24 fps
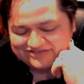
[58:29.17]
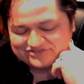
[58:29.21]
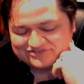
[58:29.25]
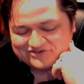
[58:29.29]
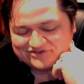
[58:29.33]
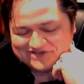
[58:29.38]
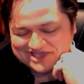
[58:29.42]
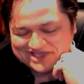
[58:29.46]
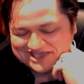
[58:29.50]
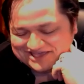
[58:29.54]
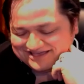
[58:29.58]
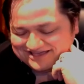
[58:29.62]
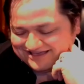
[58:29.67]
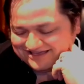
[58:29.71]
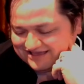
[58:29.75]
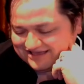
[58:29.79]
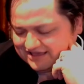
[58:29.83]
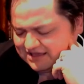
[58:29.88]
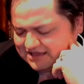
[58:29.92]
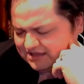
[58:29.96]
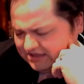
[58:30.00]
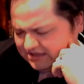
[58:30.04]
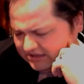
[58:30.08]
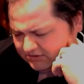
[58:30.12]
So he
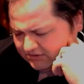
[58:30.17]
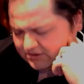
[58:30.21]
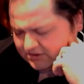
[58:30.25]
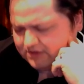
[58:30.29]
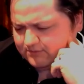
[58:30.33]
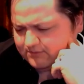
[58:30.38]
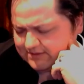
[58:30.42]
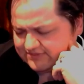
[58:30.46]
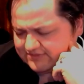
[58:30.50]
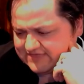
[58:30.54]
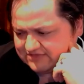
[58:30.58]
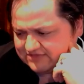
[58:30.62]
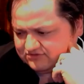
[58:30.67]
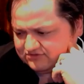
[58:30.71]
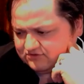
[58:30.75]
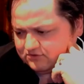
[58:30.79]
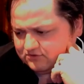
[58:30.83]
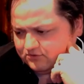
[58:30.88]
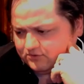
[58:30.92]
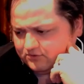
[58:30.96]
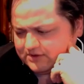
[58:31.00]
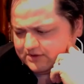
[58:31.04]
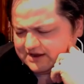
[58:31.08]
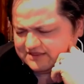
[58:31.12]
read that
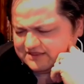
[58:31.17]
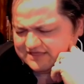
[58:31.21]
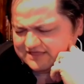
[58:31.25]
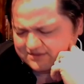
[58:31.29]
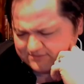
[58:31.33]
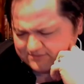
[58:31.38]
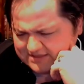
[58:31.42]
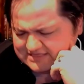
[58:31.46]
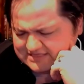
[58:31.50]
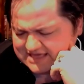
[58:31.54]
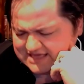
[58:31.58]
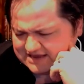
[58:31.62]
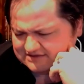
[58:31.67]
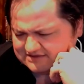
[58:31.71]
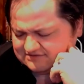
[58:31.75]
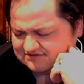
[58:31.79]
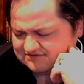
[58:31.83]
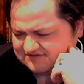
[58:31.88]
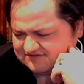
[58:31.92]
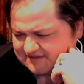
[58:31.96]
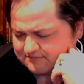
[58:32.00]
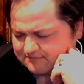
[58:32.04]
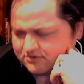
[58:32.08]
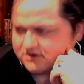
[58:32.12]
too. I think he read that in
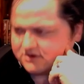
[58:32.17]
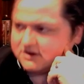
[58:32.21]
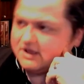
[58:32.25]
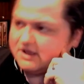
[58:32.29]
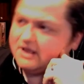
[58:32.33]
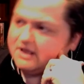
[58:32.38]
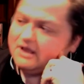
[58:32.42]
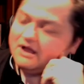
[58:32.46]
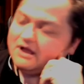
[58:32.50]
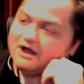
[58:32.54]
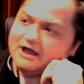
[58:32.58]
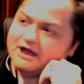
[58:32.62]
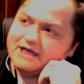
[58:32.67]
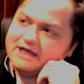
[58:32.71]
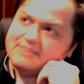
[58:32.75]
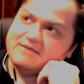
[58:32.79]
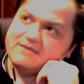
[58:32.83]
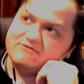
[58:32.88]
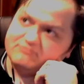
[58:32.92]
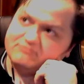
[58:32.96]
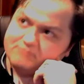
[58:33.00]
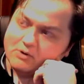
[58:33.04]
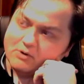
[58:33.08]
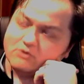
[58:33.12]
December, and
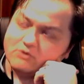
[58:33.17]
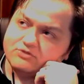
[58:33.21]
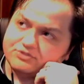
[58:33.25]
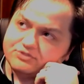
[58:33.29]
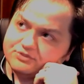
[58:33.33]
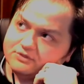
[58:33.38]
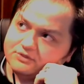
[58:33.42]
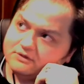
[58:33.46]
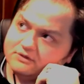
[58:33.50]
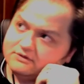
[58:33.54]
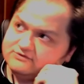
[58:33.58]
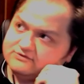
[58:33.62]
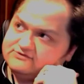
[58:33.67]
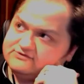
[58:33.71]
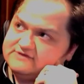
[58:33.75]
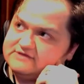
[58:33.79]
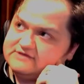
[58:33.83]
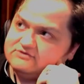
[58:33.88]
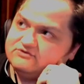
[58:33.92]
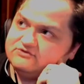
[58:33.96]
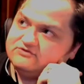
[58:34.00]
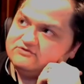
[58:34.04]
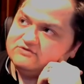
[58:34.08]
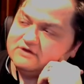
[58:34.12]
they've both
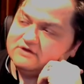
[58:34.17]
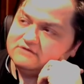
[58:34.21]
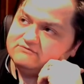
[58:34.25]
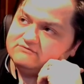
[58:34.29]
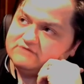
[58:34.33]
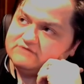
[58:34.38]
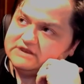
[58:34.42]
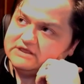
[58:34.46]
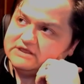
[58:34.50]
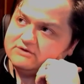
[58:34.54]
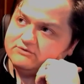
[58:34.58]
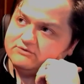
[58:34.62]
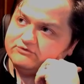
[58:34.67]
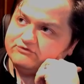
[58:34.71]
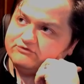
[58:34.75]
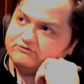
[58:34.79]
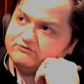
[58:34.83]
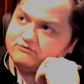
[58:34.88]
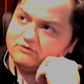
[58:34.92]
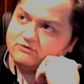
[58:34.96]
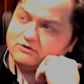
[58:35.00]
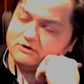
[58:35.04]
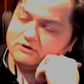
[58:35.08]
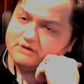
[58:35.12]
since done videos
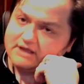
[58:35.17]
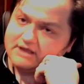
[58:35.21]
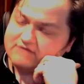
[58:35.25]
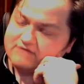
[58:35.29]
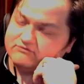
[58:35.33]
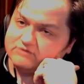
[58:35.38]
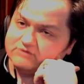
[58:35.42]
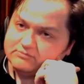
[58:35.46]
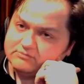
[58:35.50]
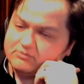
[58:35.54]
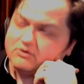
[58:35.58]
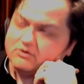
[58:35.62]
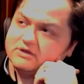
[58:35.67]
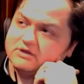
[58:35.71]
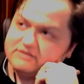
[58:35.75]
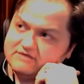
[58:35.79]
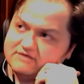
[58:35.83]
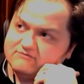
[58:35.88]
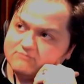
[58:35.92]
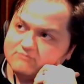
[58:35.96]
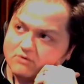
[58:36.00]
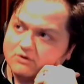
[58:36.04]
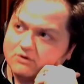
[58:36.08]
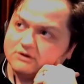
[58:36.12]
for every book, and
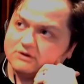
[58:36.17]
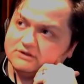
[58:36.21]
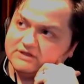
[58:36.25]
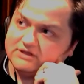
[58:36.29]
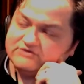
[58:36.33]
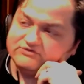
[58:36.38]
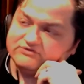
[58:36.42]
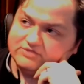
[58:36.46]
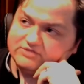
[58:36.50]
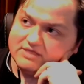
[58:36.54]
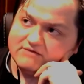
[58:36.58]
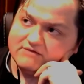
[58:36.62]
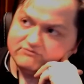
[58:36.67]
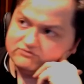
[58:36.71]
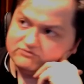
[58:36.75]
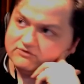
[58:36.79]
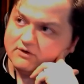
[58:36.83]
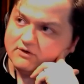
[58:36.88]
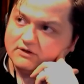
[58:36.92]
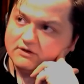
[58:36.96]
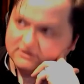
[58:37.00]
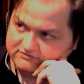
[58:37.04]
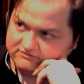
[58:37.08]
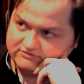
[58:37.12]
they've more or less loved
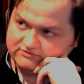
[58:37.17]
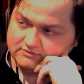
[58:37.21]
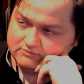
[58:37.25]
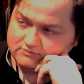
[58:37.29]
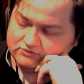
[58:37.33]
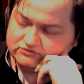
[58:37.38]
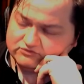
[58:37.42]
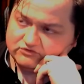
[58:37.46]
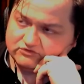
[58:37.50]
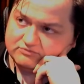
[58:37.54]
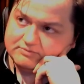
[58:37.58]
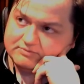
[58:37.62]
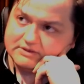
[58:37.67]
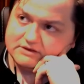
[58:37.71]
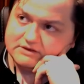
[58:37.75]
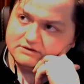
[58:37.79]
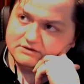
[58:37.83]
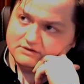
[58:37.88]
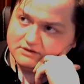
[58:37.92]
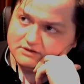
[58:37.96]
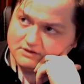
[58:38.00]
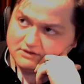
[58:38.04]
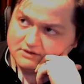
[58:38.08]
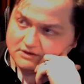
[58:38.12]
all of them, which has
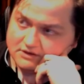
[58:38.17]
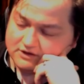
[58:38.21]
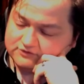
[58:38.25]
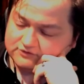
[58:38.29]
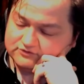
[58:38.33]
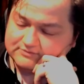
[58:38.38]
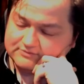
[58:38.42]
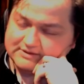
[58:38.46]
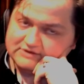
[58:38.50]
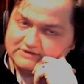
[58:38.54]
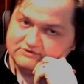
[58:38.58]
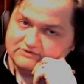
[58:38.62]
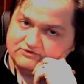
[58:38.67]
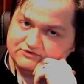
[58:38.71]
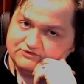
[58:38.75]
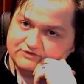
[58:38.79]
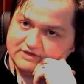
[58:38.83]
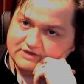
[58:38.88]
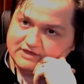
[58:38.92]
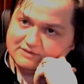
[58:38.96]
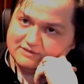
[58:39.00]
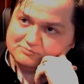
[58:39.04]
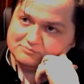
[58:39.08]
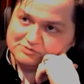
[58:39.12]
been a
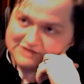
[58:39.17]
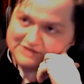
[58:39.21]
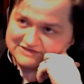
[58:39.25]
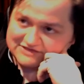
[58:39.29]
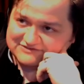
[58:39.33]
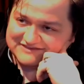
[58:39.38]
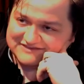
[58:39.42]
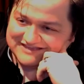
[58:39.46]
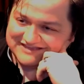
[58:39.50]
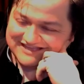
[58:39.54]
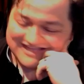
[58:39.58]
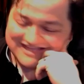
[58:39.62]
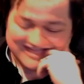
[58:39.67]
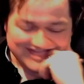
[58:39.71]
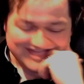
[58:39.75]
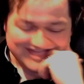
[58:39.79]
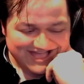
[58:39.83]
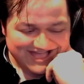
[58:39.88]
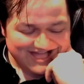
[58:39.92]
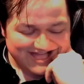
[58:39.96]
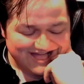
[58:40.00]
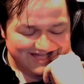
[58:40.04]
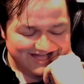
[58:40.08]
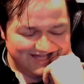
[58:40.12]
tremendous blessing.
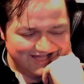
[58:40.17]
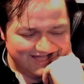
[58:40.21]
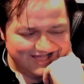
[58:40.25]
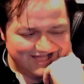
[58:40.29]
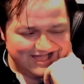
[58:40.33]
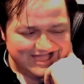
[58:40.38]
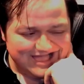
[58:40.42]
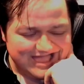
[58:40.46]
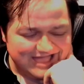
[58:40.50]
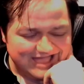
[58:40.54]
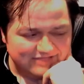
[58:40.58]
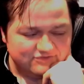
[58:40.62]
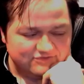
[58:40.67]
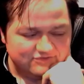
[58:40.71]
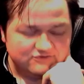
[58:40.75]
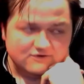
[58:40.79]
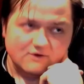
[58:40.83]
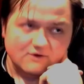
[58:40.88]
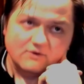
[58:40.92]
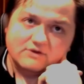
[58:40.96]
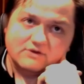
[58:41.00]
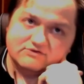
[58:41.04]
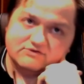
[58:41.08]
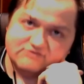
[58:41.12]
And
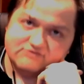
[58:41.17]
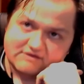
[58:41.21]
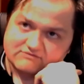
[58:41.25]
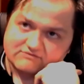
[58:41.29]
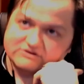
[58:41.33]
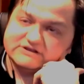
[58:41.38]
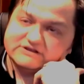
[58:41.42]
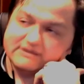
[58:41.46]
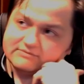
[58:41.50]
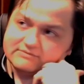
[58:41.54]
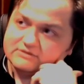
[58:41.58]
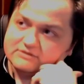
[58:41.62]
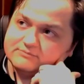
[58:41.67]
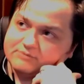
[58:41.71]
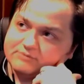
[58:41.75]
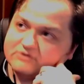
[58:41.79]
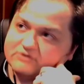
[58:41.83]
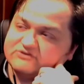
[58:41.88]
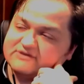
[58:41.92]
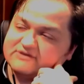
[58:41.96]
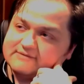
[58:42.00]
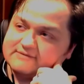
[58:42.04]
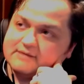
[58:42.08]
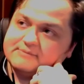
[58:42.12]
so, because every time the
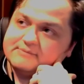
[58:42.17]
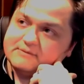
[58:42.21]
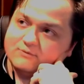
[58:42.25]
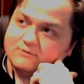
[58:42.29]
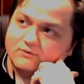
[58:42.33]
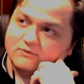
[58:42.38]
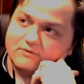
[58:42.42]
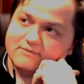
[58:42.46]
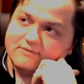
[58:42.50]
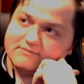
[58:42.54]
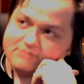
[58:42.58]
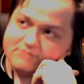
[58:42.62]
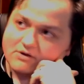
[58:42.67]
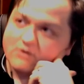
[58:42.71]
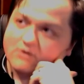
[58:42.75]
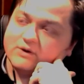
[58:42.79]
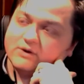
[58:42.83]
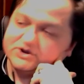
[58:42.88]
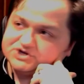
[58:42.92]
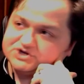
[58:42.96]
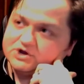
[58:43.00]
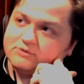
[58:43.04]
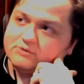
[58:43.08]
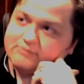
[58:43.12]
books come out, people remember, oh,
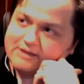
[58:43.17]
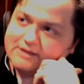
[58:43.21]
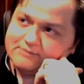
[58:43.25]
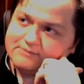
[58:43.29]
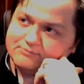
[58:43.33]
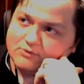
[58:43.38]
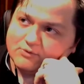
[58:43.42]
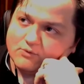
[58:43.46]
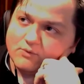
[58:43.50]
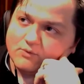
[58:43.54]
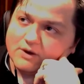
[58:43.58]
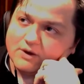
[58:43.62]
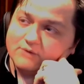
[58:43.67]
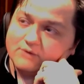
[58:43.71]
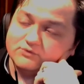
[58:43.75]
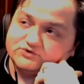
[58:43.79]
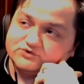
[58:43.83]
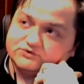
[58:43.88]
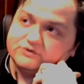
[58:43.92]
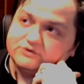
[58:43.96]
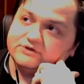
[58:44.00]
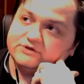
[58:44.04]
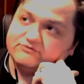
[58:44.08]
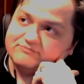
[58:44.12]
I should go buy book one,
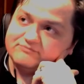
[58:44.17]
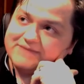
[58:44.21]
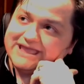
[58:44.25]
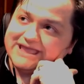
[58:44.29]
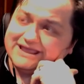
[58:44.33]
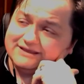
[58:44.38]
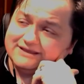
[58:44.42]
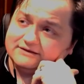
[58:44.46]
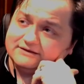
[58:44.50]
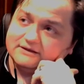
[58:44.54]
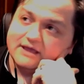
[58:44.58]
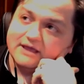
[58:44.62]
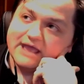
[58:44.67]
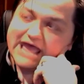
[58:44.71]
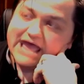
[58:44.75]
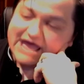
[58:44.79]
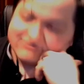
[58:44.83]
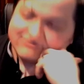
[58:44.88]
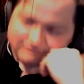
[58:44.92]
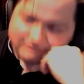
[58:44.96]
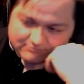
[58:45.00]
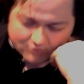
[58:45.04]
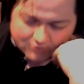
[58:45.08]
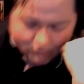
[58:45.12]
which would have made
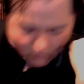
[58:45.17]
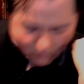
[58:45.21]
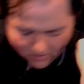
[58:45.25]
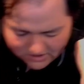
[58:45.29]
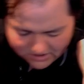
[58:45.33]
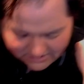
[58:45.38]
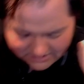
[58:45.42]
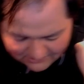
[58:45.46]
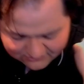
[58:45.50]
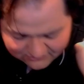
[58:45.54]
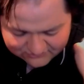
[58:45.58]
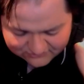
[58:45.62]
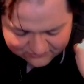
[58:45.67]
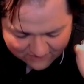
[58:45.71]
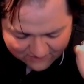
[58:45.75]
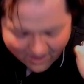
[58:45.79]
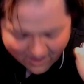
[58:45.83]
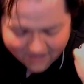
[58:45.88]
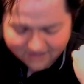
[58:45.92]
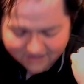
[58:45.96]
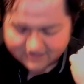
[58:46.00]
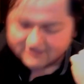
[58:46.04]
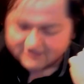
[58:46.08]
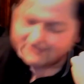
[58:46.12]
having book one in
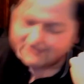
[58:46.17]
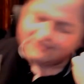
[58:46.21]
stock